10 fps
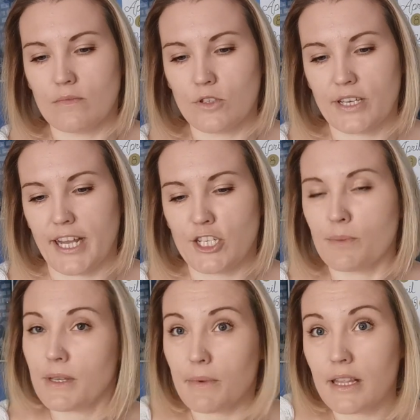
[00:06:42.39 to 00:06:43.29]
to catch
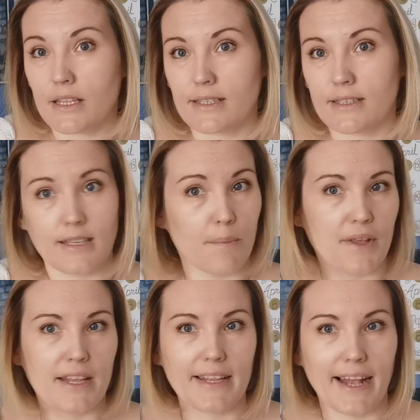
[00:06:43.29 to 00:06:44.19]
up some illness,
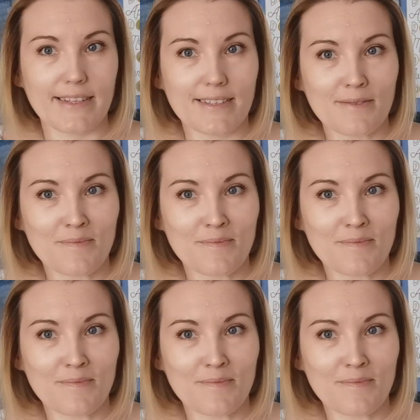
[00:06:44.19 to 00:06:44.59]
something like that.